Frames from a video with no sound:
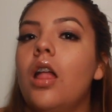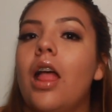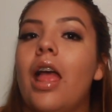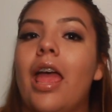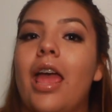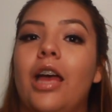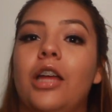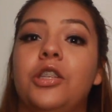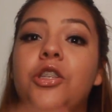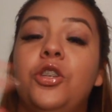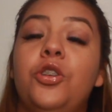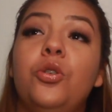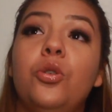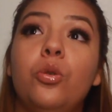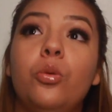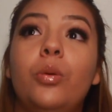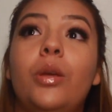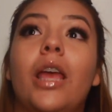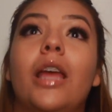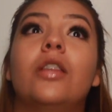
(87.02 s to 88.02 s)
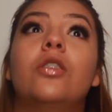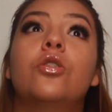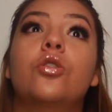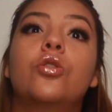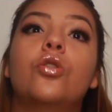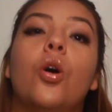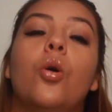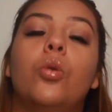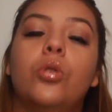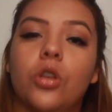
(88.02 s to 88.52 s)
and you get
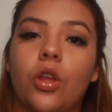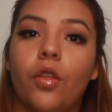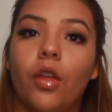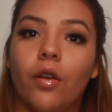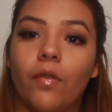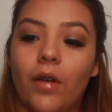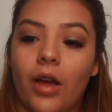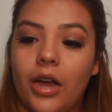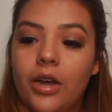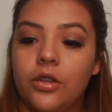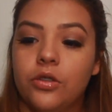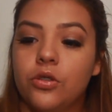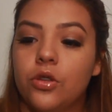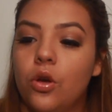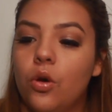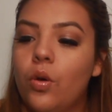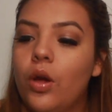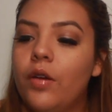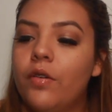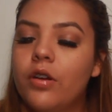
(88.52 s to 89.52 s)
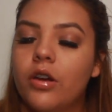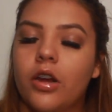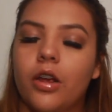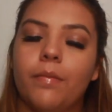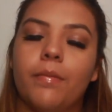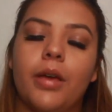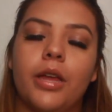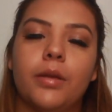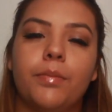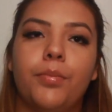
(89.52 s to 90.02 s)
soaked on that ride. So I
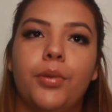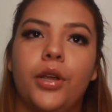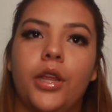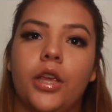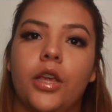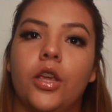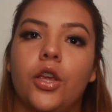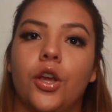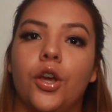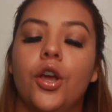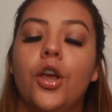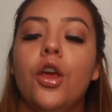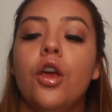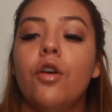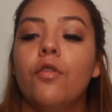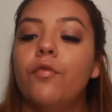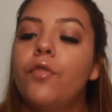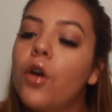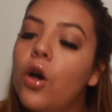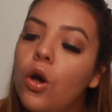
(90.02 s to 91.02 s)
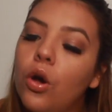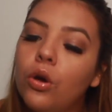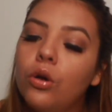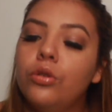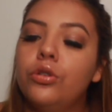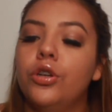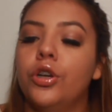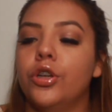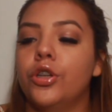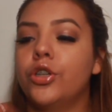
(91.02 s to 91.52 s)
recommend putting your
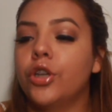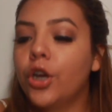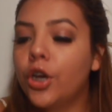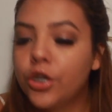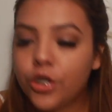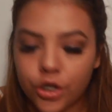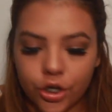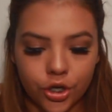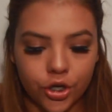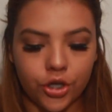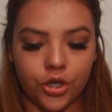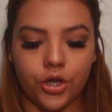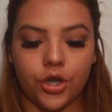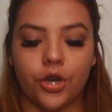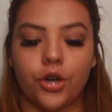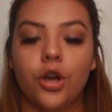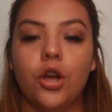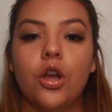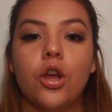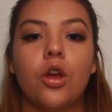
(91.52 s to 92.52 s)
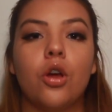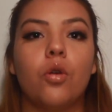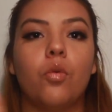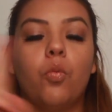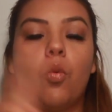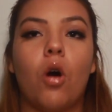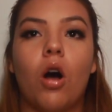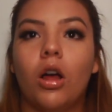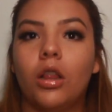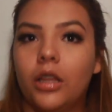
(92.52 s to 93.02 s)
phone, your charger, your
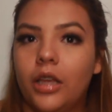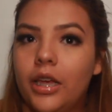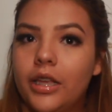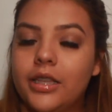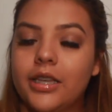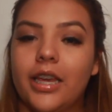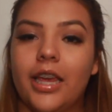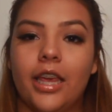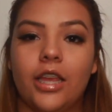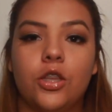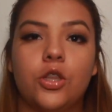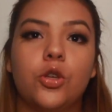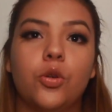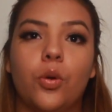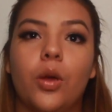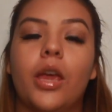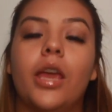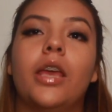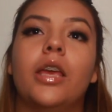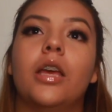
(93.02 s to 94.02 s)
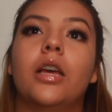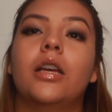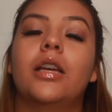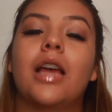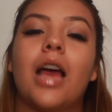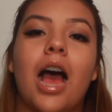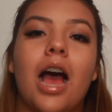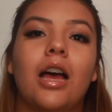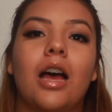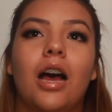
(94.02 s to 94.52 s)
wallet into a
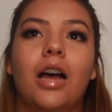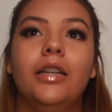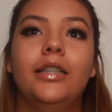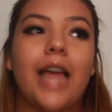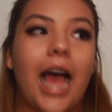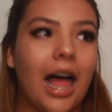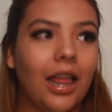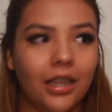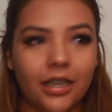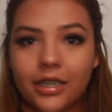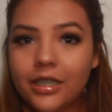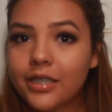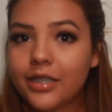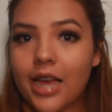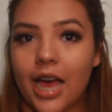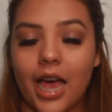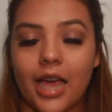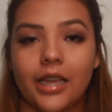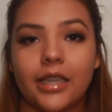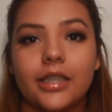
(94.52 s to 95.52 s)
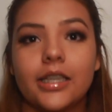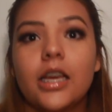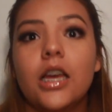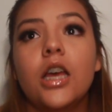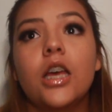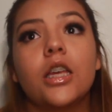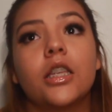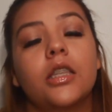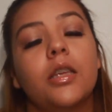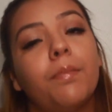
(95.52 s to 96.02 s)
gallon-sized
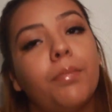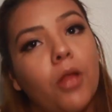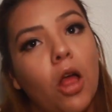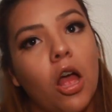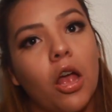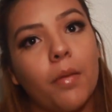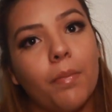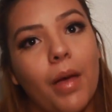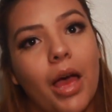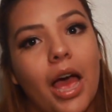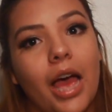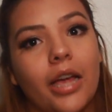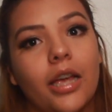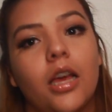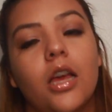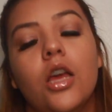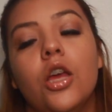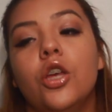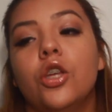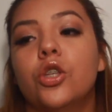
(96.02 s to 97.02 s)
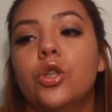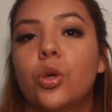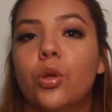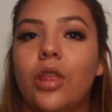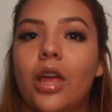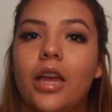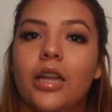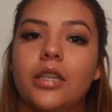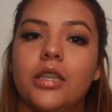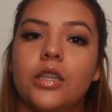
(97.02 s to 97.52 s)
Ziploc bag so
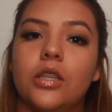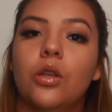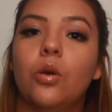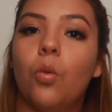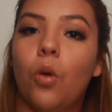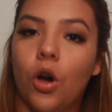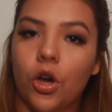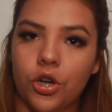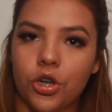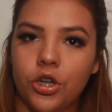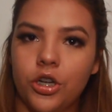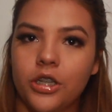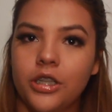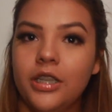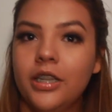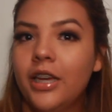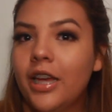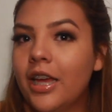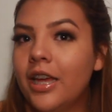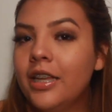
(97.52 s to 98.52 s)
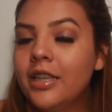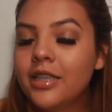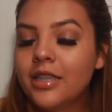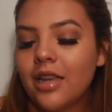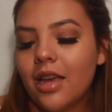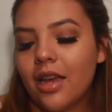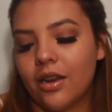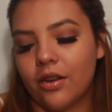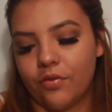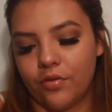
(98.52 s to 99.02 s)
that the water doesn't get
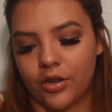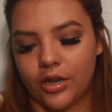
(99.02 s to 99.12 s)
inside of